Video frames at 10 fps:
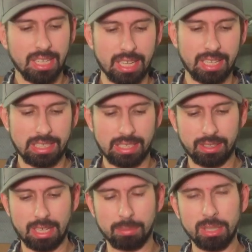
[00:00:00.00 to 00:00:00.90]

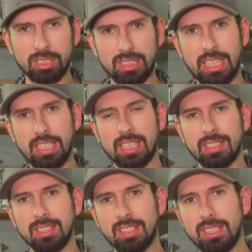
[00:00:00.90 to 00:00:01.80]
I'm not saying
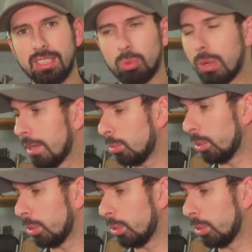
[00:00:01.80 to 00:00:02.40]
that this one